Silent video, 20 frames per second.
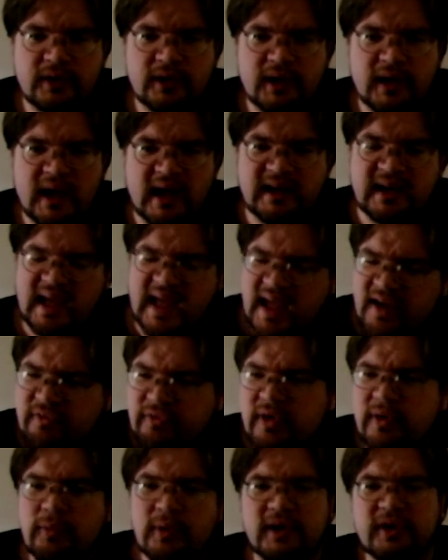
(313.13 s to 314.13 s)
And
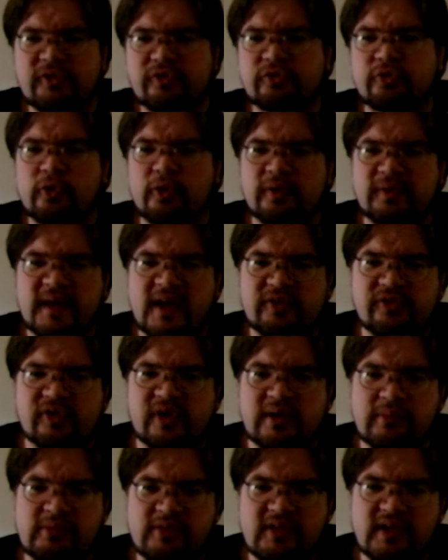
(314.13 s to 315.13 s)
everyone is taught that
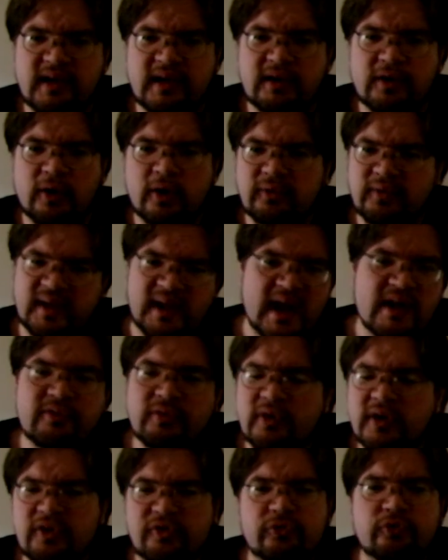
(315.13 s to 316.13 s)
same thing, only
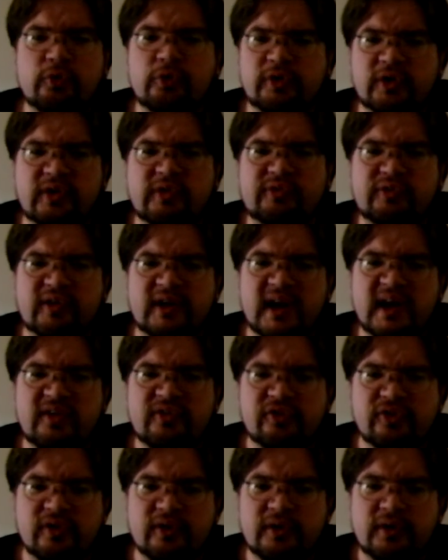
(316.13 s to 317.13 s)
everyone is taught a different answer.